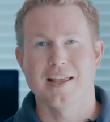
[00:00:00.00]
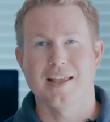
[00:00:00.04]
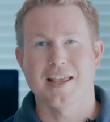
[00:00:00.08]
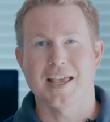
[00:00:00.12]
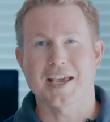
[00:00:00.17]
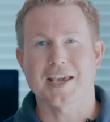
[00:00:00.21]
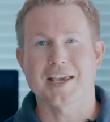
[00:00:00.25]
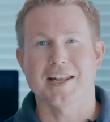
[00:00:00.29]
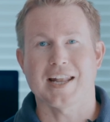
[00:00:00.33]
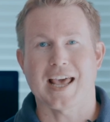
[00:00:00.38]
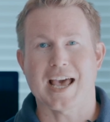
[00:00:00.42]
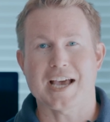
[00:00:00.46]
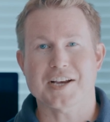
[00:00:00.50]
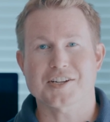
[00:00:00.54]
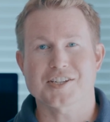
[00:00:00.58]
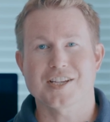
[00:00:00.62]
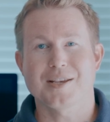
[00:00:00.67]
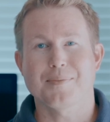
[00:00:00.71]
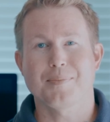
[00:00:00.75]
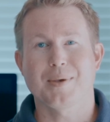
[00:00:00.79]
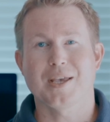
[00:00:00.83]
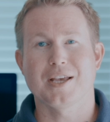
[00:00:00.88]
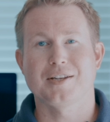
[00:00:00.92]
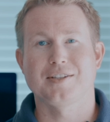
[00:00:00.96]
it can
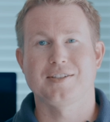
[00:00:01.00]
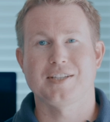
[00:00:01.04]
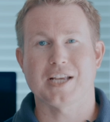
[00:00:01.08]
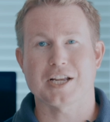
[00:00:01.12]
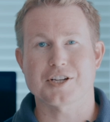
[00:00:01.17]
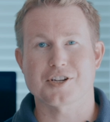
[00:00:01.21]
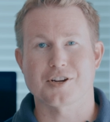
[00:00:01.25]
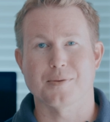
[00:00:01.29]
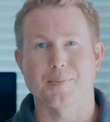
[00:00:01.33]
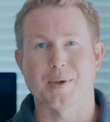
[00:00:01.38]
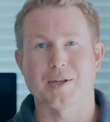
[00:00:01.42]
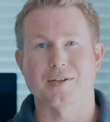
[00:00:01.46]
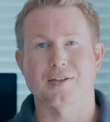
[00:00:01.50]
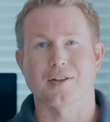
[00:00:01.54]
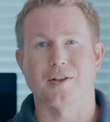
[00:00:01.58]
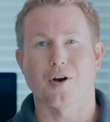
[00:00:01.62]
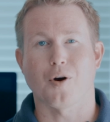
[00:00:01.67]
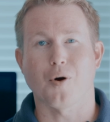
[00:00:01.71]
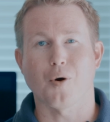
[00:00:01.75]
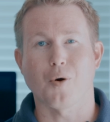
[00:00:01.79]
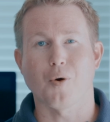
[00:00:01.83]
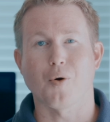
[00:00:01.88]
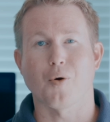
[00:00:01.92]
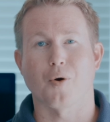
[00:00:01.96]
actually be a detriment to the
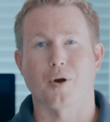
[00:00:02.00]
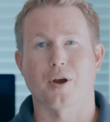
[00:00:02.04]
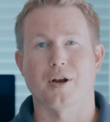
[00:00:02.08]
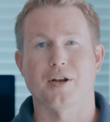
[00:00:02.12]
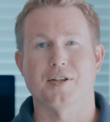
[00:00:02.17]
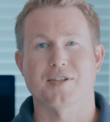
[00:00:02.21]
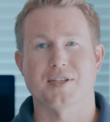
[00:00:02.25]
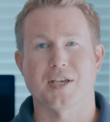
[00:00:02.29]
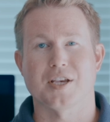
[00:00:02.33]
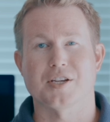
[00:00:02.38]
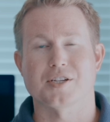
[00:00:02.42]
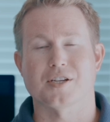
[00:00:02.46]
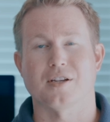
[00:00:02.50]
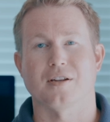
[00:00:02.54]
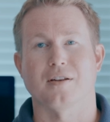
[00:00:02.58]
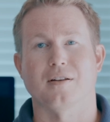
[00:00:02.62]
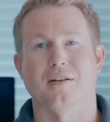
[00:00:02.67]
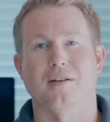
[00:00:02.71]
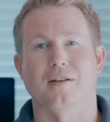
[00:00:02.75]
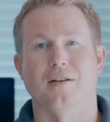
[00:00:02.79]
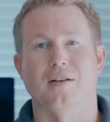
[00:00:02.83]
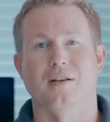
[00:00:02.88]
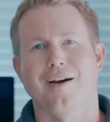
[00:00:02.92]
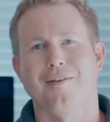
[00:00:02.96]
whole organization.
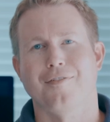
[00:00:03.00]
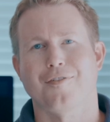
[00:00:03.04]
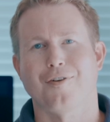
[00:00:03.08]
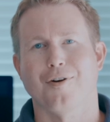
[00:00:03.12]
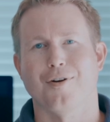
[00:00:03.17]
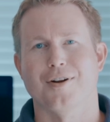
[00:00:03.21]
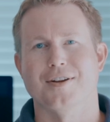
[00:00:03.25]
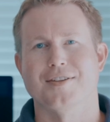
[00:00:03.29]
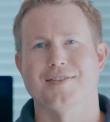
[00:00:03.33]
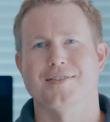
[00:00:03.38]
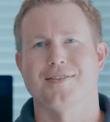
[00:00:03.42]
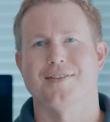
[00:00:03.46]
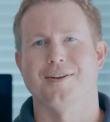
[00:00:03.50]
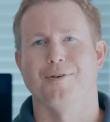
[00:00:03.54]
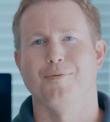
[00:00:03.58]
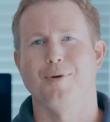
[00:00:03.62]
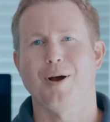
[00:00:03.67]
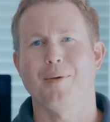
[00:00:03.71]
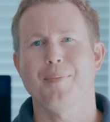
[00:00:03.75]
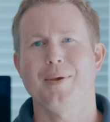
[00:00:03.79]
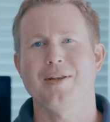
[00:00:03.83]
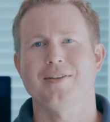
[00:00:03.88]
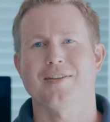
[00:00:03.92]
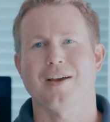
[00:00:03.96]
Of course, there
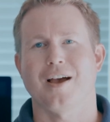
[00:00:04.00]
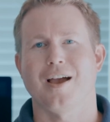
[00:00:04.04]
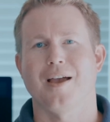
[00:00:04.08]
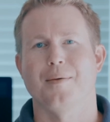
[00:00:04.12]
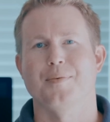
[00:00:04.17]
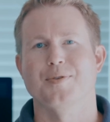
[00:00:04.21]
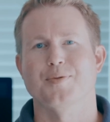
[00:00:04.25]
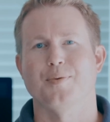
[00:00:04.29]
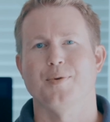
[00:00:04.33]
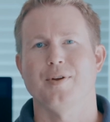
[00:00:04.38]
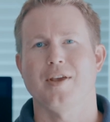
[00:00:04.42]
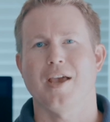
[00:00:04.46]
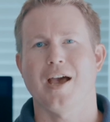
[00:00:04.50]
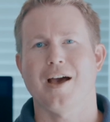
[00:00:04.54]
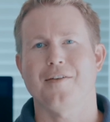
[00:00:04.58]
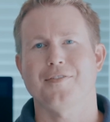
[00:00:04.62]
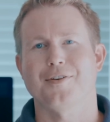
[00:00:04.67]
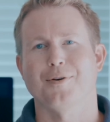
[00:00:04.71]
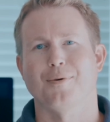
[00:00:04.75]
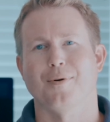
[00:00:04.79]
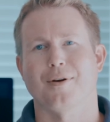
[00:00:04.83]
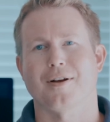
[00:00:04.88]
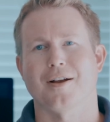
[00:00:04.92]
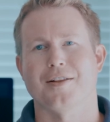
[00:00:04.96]
will be times when you have
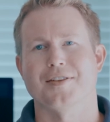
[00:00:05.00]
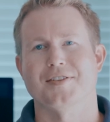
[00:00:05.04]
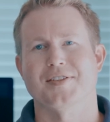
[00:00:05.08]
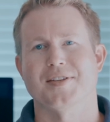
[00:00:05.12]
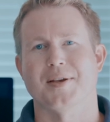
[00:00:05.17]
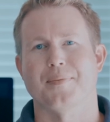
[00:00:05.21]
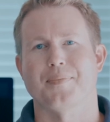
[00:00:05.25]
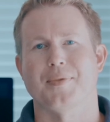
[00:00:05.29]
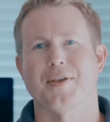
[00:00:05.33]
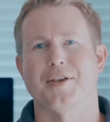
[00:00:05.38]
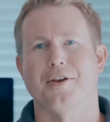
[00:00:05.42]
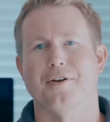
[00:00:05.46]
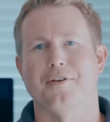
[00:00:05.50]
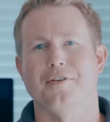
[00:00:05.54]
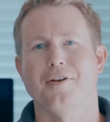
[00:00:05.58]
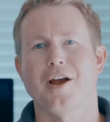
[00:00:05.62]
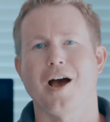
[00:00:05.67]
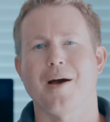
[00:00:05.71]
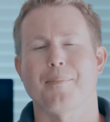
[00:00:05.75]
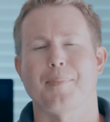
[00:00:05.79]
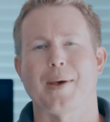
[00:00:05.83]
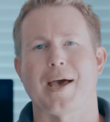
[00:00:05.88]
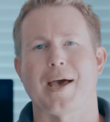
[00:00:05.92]
to work on something you're not